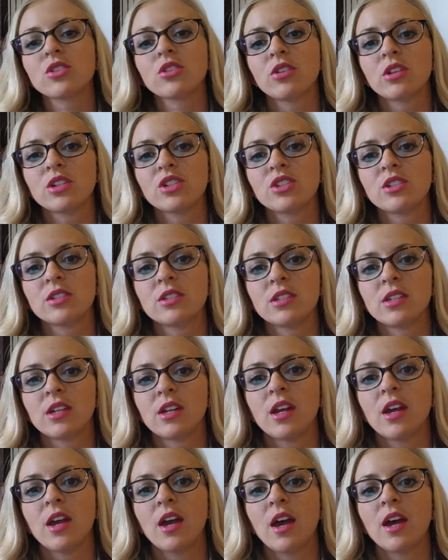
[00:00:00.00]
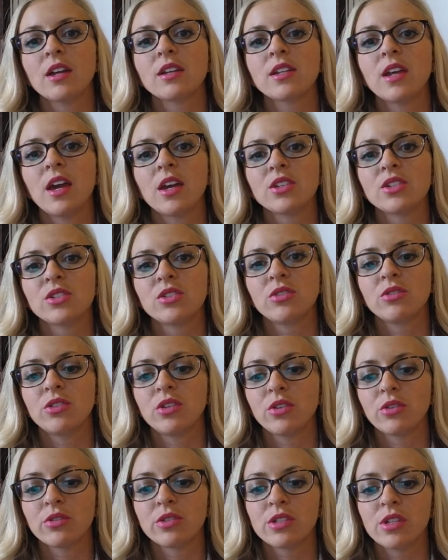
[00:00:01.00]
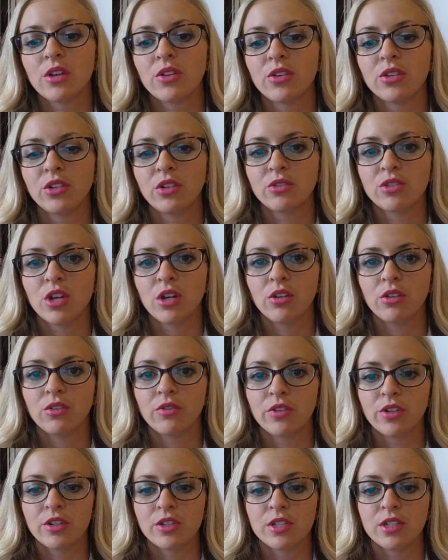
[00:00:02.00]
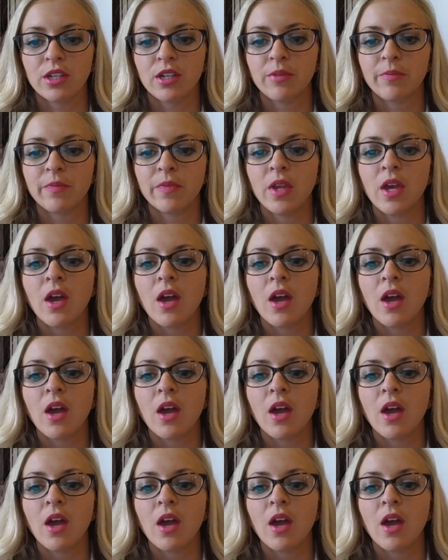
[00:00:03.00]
Christensen at SUU, Southern Utah University.